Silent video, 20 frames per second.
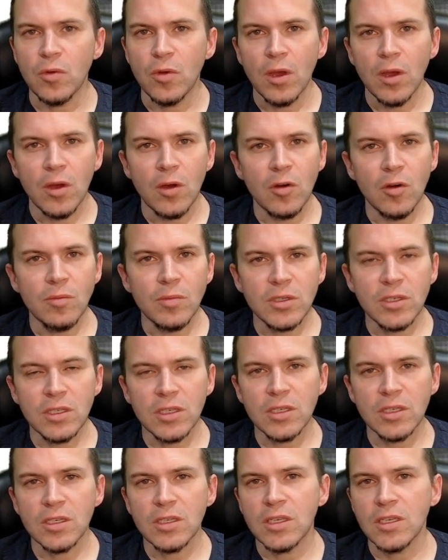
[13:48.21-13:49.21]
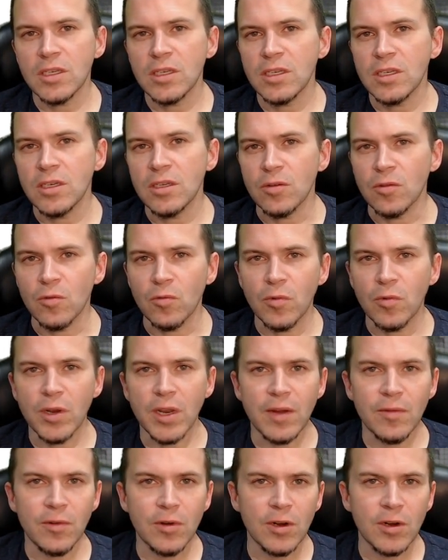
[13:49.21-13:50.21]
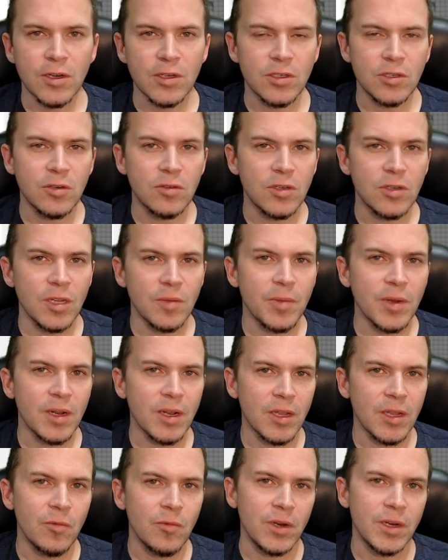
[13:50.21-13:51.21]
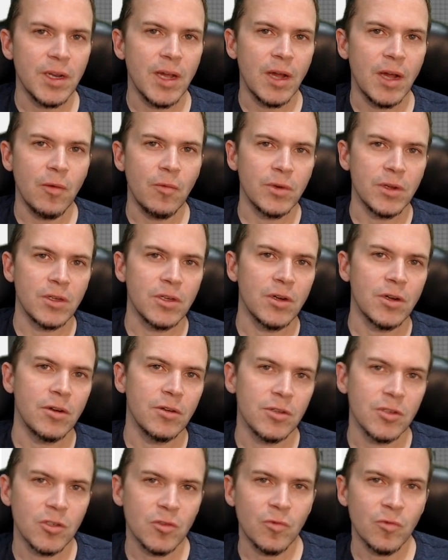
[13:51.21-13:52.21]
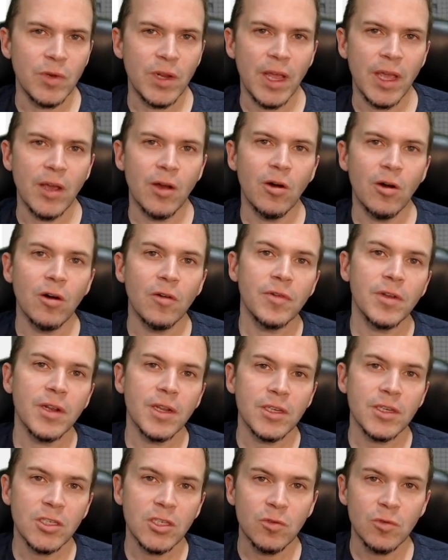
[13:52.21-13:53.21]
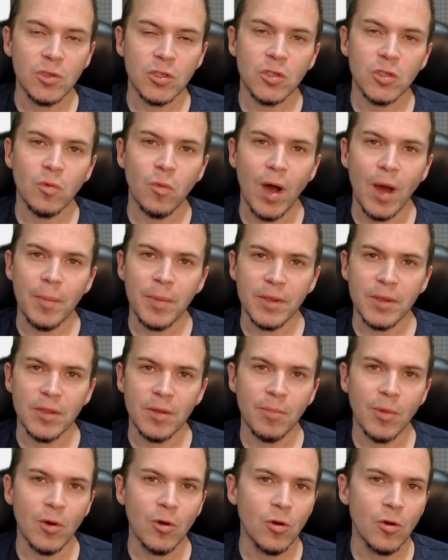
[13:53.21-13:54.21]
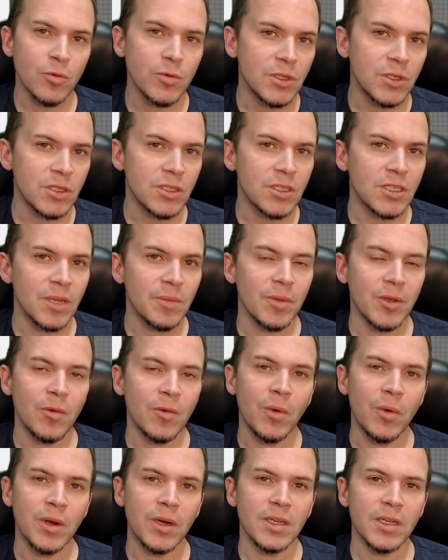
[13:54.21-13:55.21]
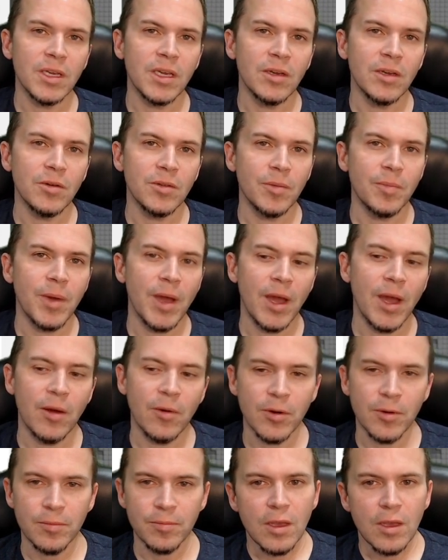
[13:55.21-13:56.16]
Home Assistant or whatever because you typically would not want to turn this relay off unless you were swapping the bulbs and simply wanted to kill the power.